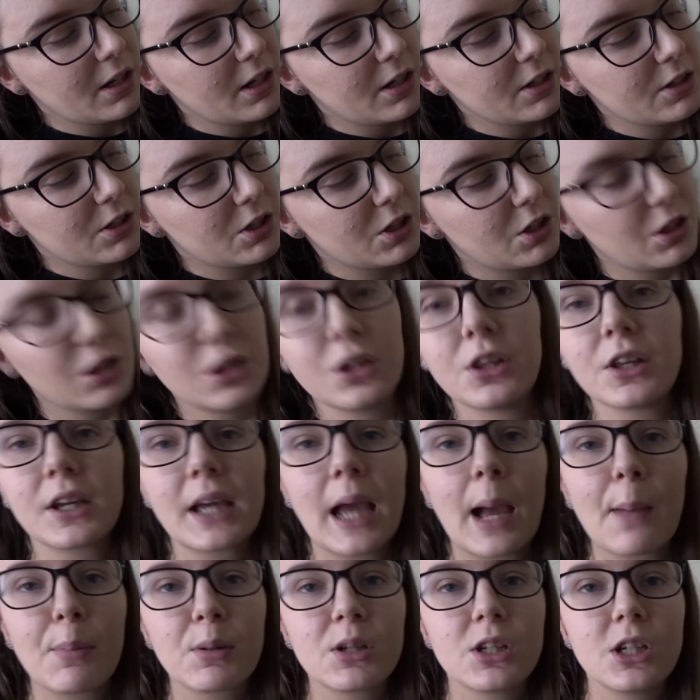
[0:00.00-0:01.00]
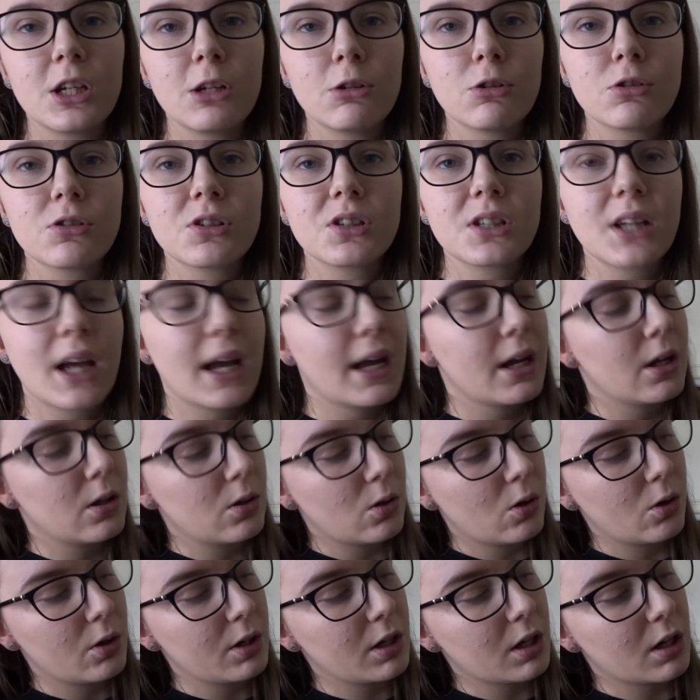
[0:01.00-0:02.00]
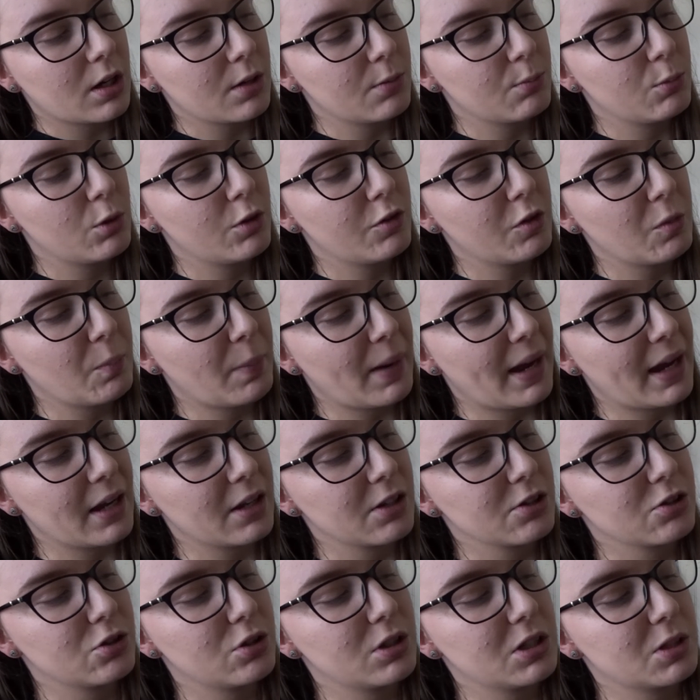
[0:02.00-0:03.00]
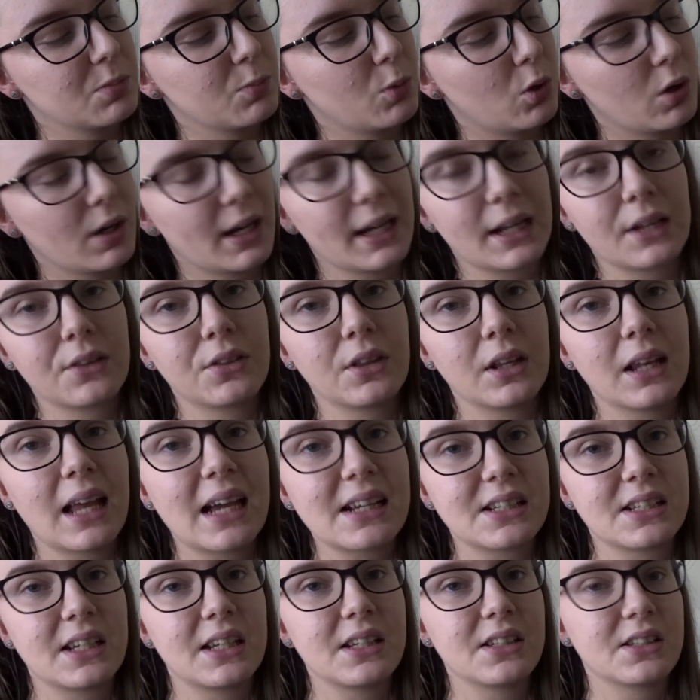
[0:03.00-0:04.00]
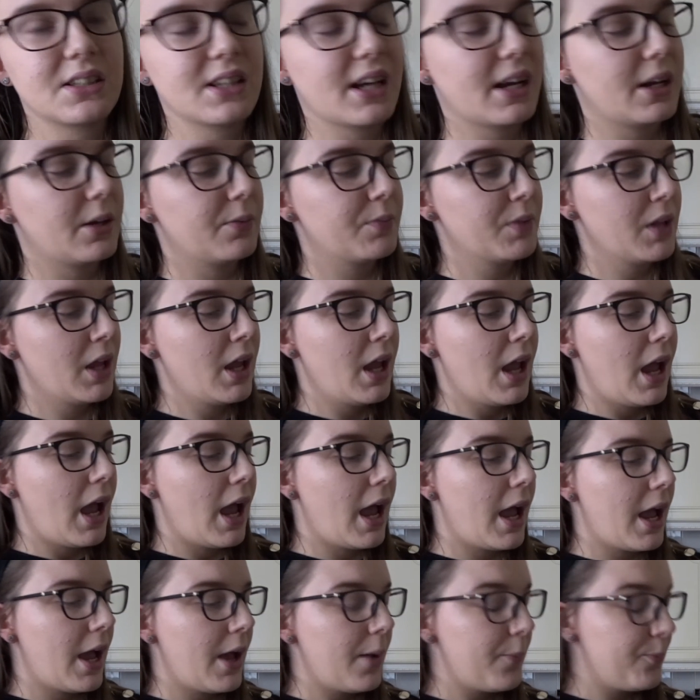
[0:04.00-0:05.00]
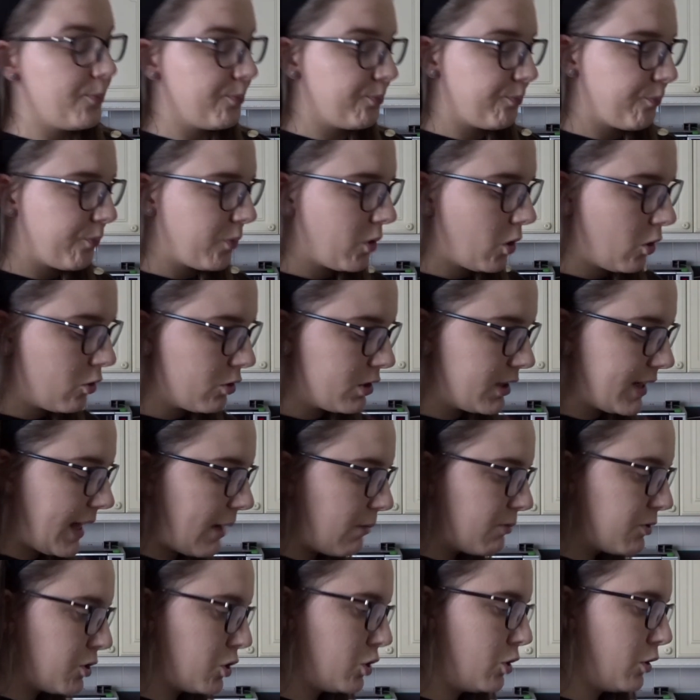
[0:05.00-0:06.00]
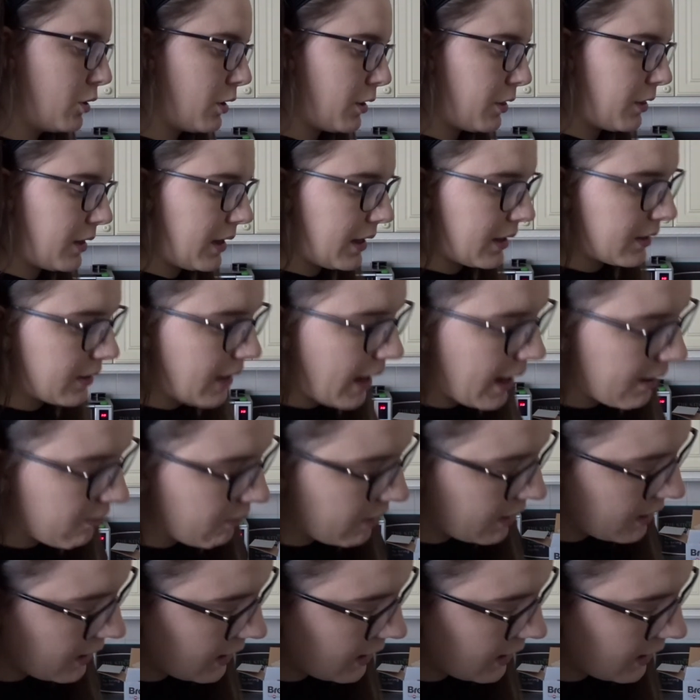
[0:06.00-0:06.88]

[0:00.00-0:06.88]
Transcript: to the cappuccino style, or you can move it back so it's more like the latte style. So that was another thing that I really